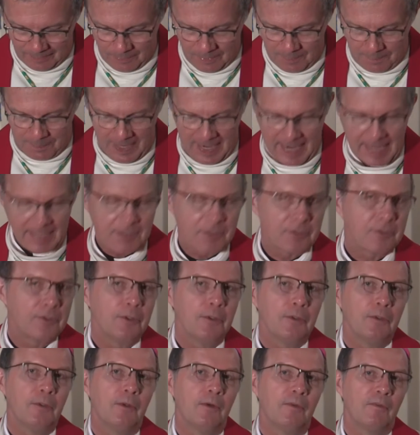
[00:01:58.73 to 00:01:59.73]
We pass
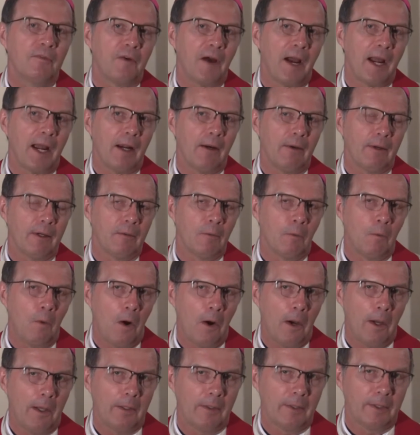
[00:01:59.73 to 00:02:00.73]
through fire and
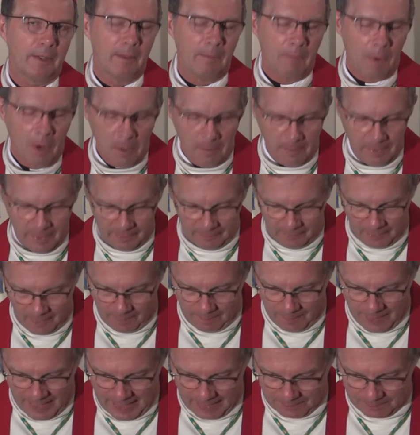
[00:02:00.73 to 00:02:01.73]
water in the moment of
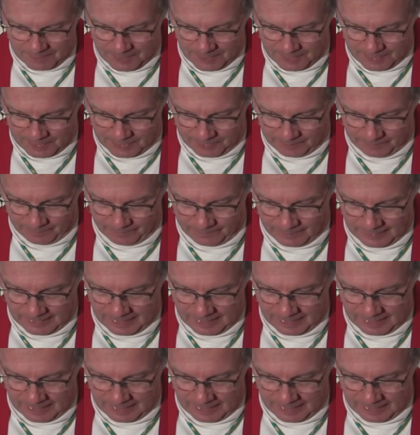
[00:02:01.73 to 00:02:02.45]
our baptism.